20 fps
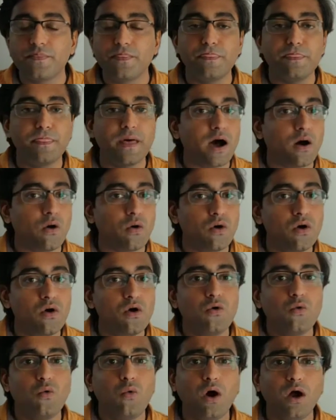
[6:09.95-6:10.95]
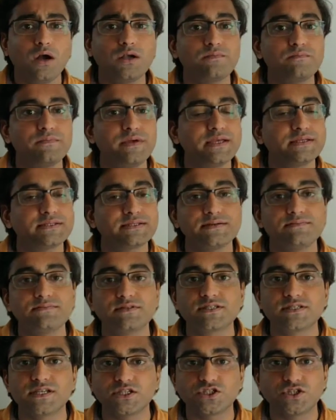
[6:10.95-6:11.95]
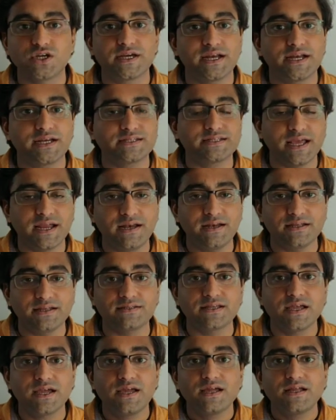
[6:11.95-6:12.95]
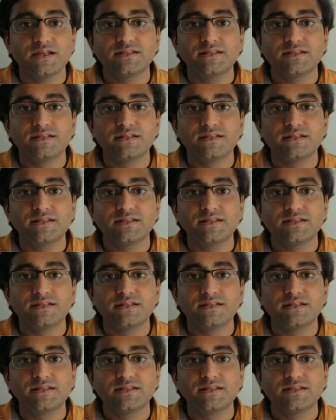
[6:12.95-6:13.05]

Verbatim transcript: Now, what makes him such a great scientist?